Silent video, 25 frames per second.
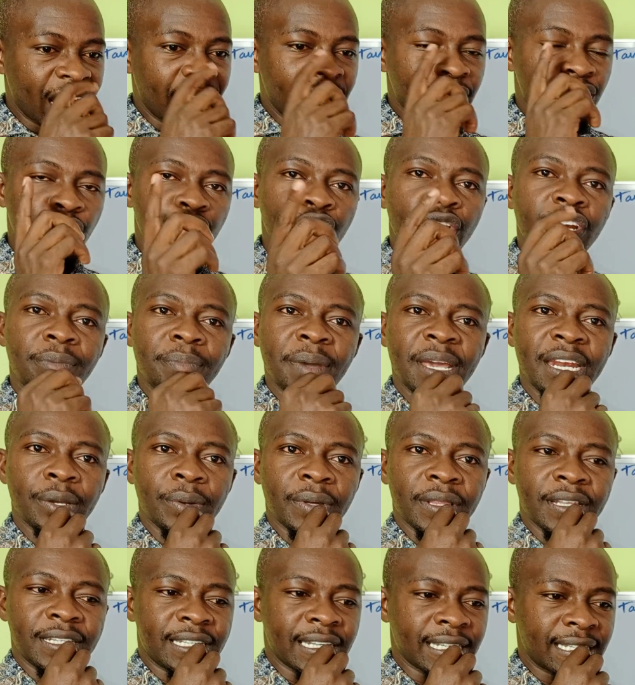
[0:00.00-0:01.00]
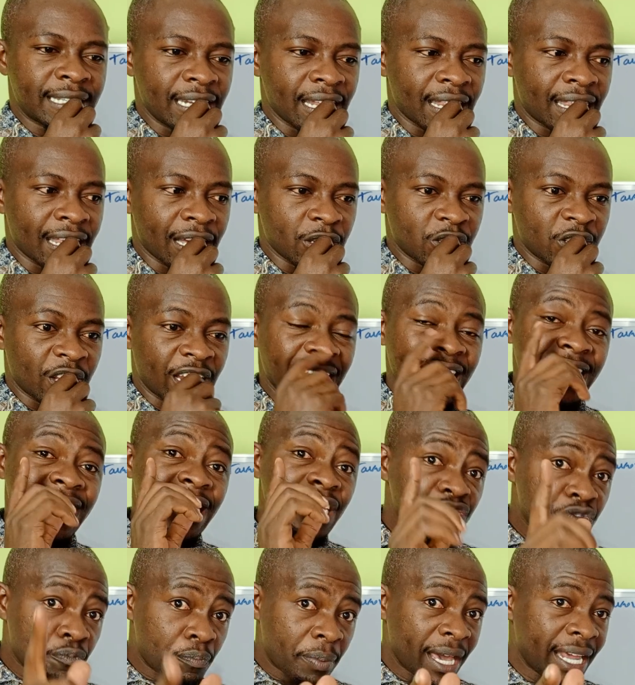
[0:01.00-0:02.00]
So you're remaining with the 60,000.
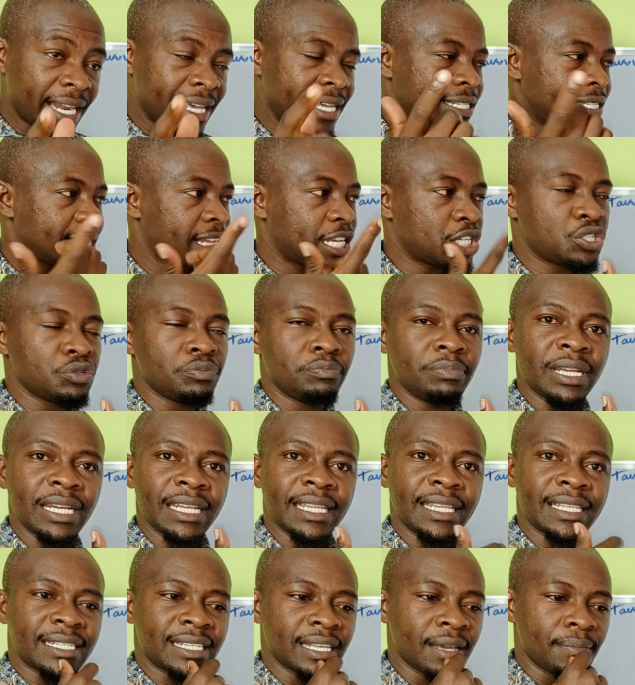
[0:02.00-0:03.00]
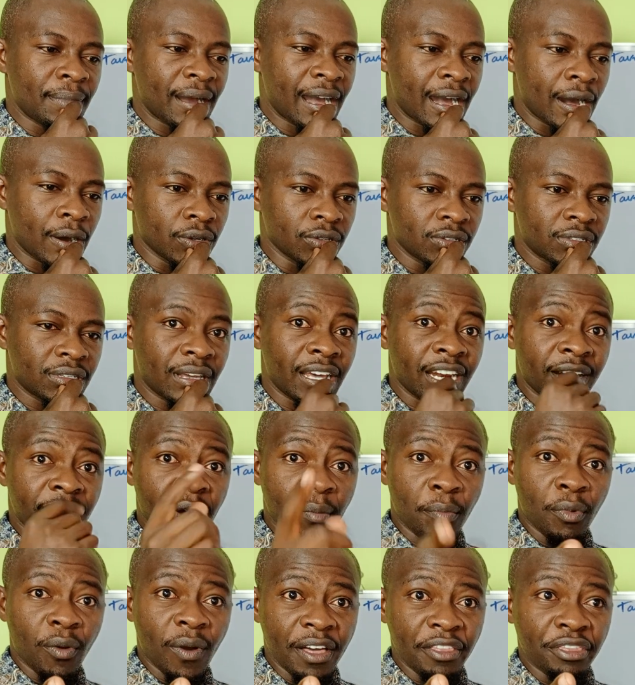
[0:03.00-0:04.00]
These parents that you build the same house,
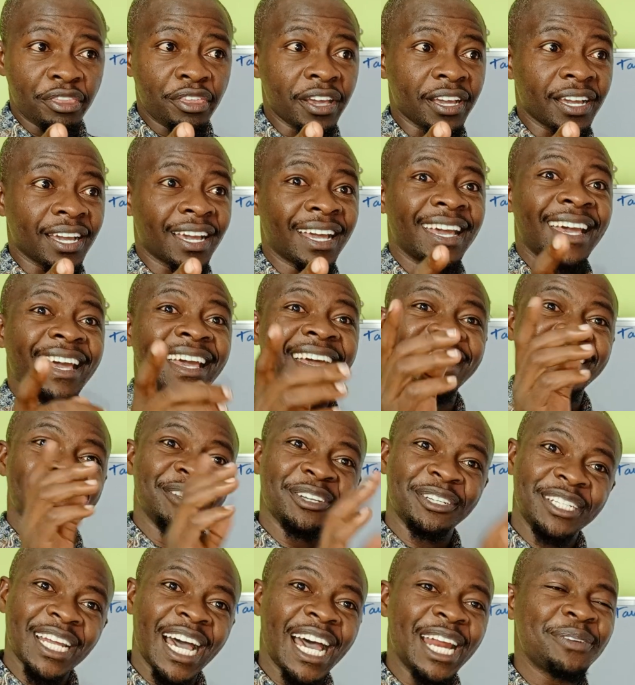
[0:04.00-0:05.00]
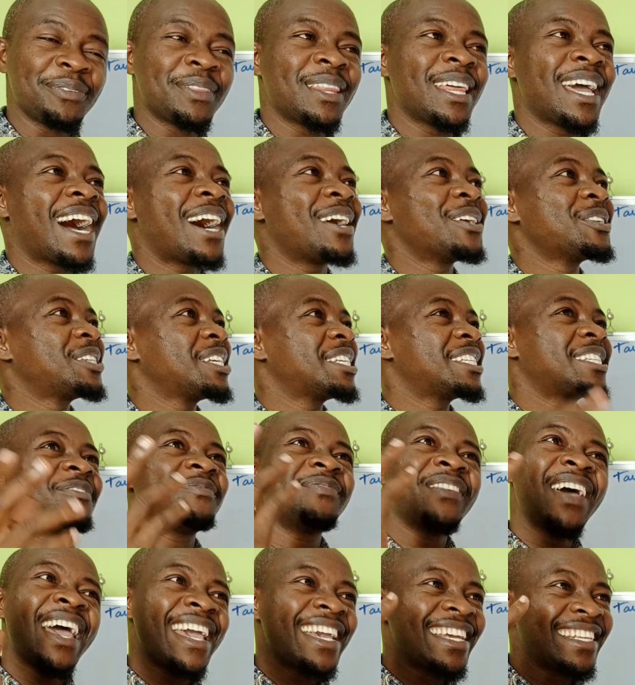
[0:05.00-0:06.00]
remember one thing, you're done with the house, it's
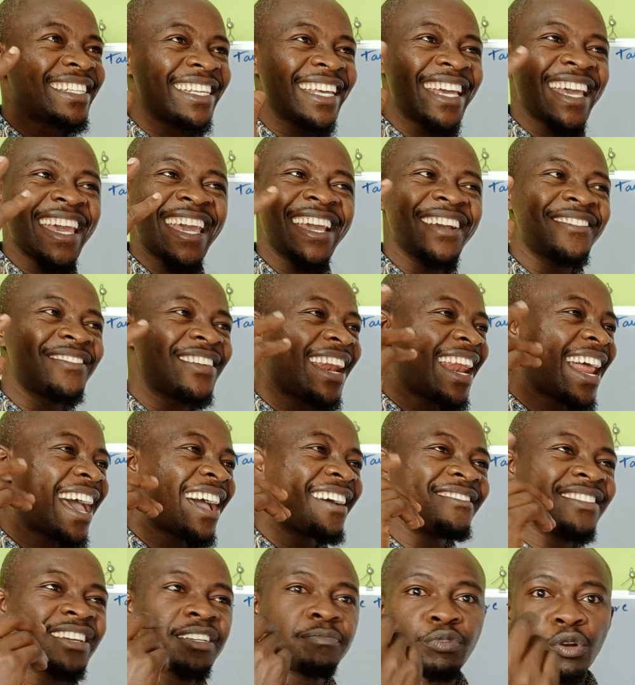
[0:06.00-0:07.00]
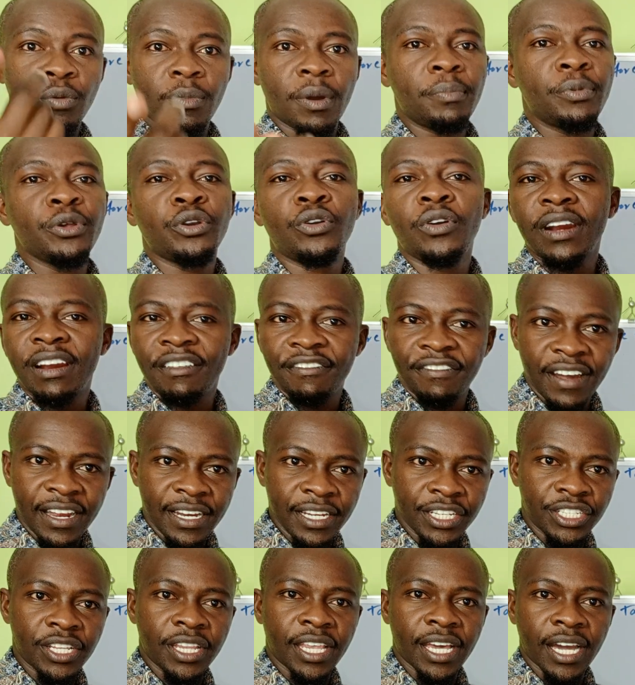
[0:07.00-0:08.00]
amazing, we love it. Probably going to
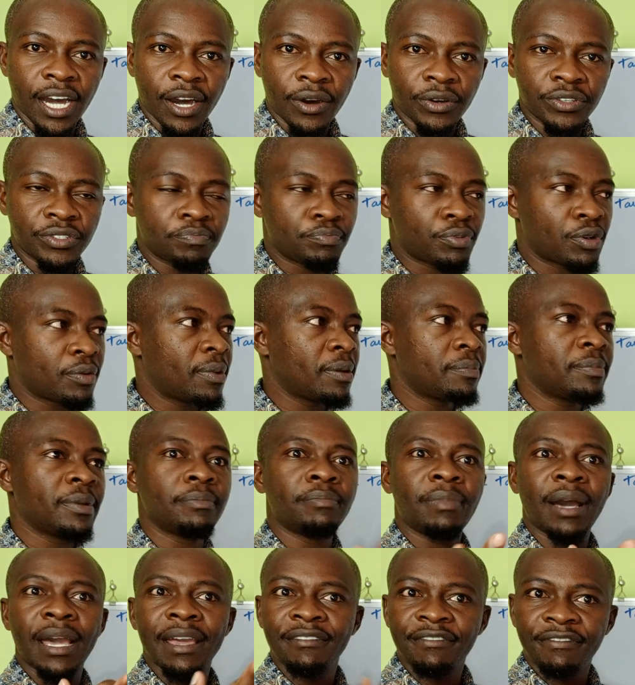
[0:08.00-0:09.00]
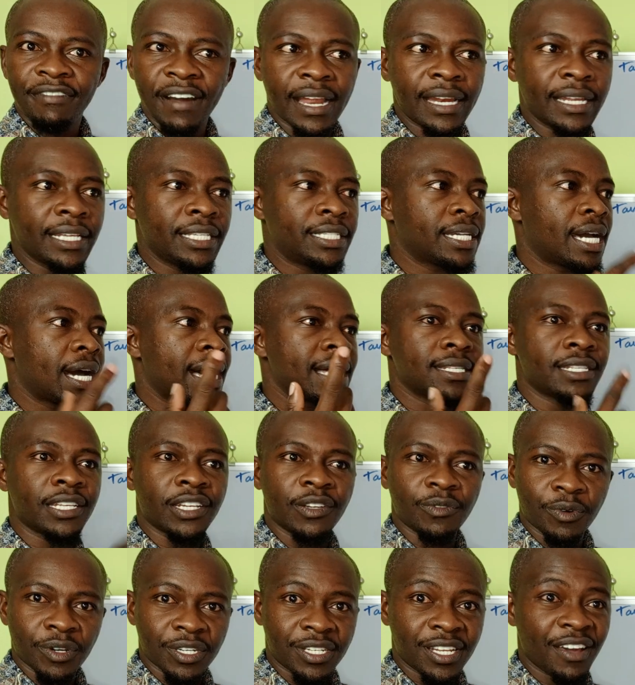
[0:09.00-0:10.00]
furnish the house, probably buying furnitures
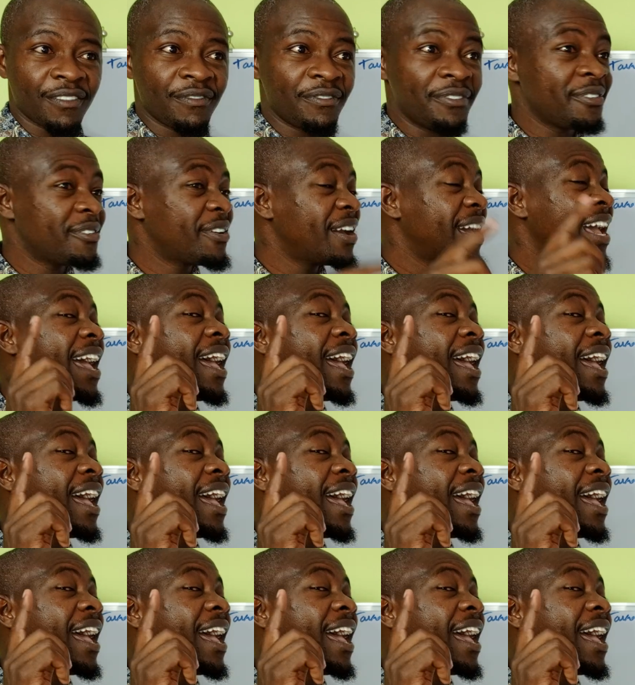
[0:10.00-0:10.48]
and what have you.